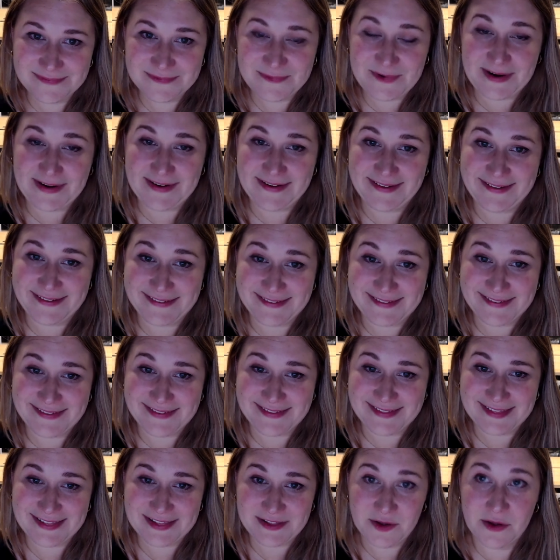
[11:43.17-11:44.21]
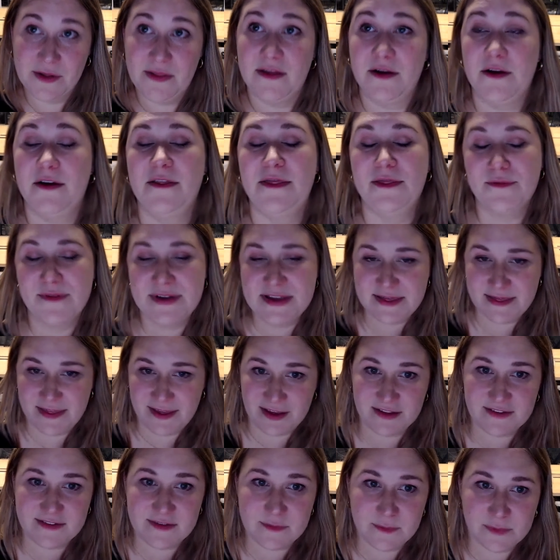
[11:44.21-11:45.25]
Right. Well, there are three
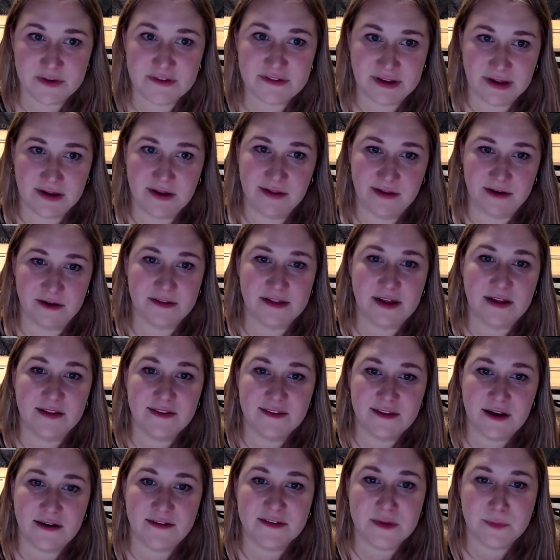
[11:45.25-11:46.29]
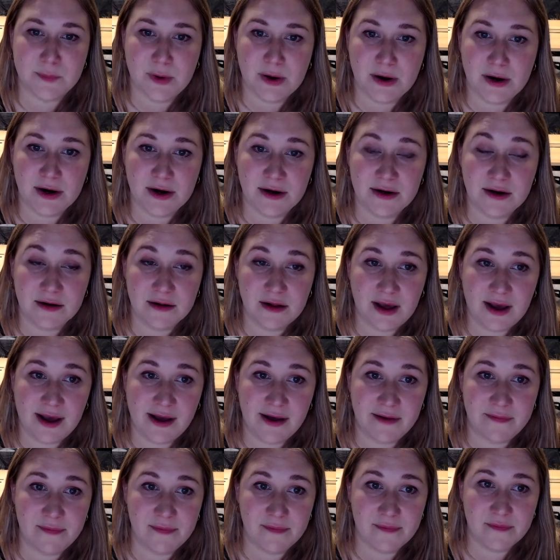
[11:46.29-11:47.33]
things in particular that set us apart.
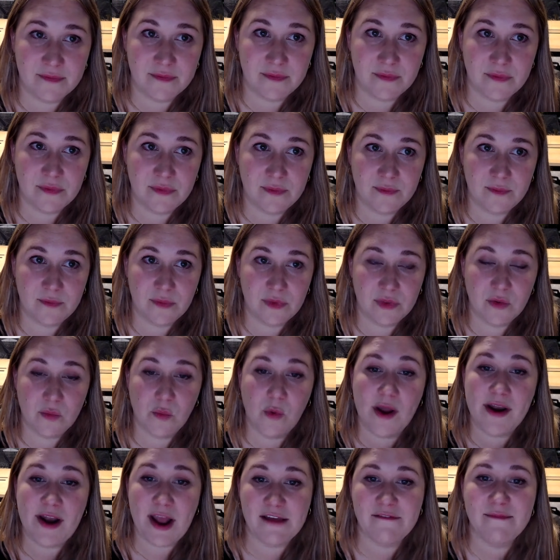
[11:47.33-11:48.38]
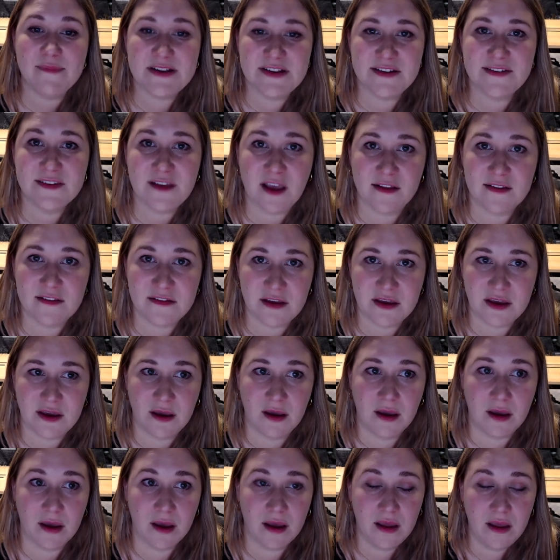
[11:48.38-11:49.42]
The one I've been
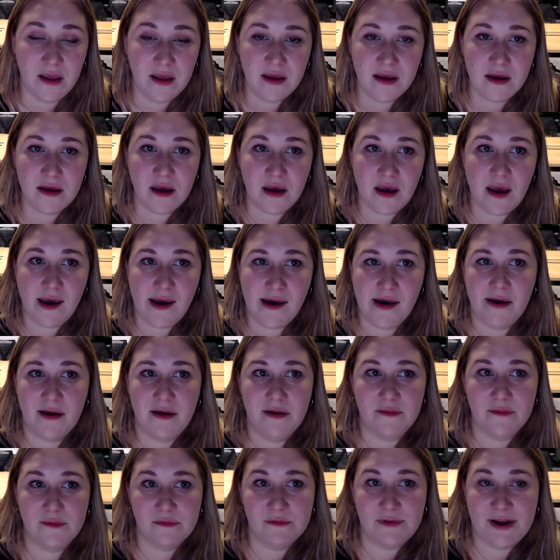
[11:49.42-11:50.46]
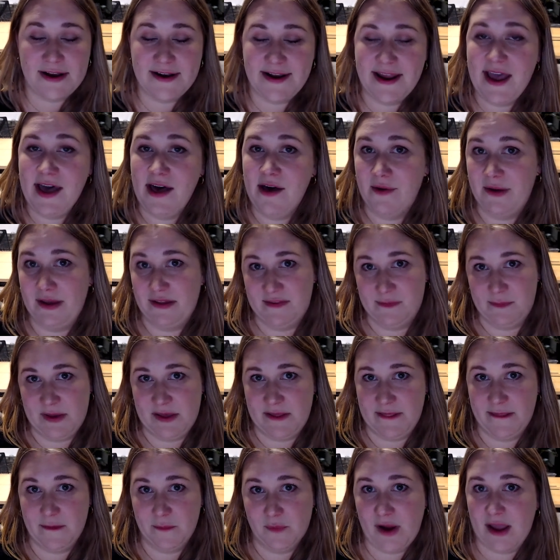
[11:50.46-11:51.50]
discussing right now has
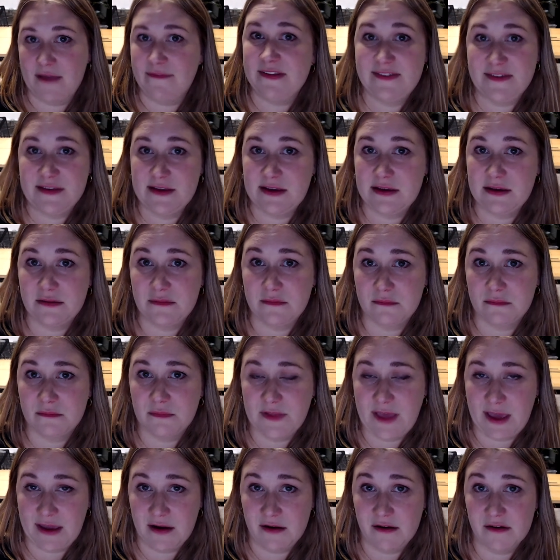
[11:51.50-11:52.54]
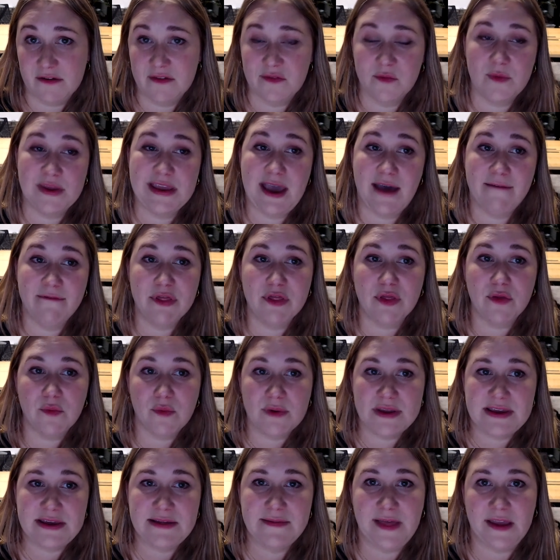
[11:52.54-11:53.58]
been the privacy layers. We have
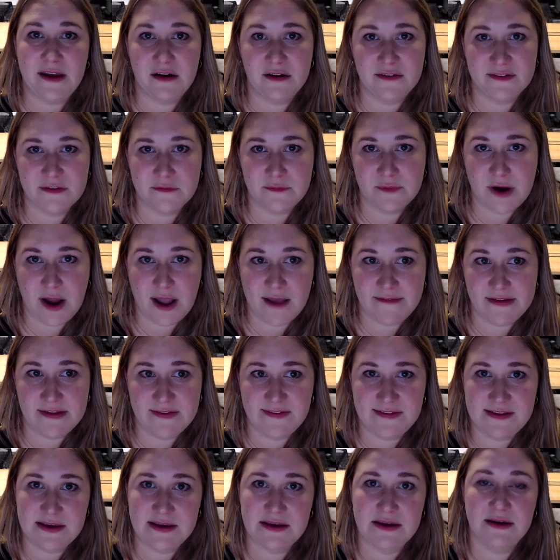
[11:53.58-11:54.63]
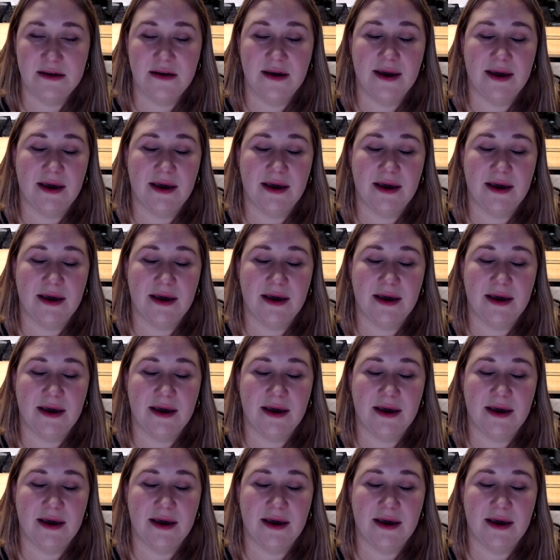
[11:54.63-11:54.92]
3 layers of privacy.